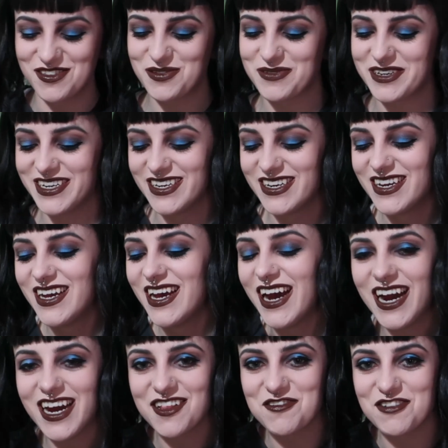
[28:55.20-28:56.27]
spray.
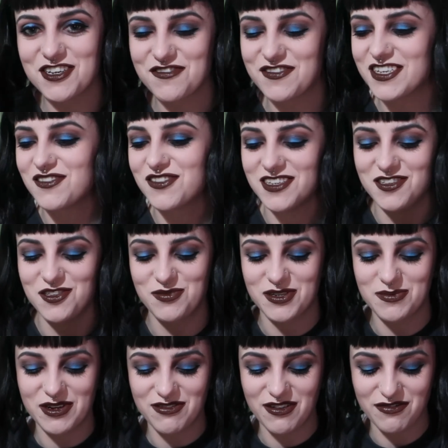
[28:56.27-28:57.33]
Hyaluronic Fix Setting Spray
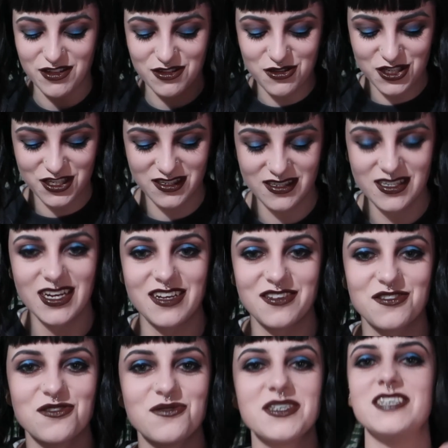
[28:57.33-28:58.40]
by Revolution, as
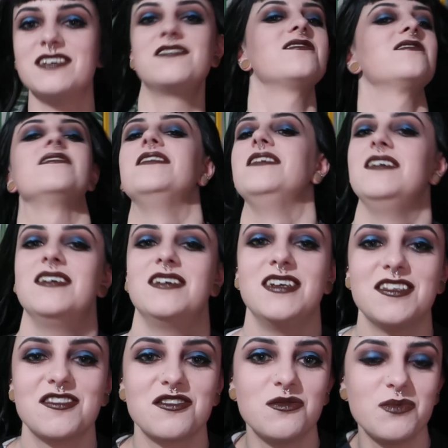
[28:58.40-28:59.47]
always.
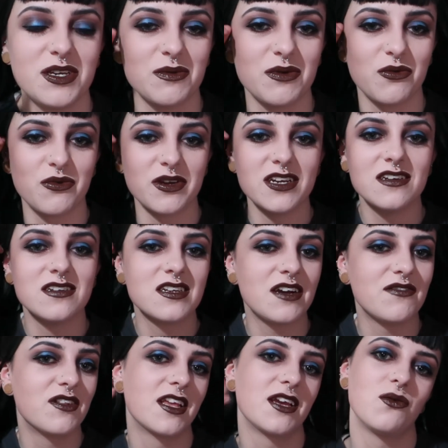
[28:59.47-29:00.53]
It's gonna be a bit weird having like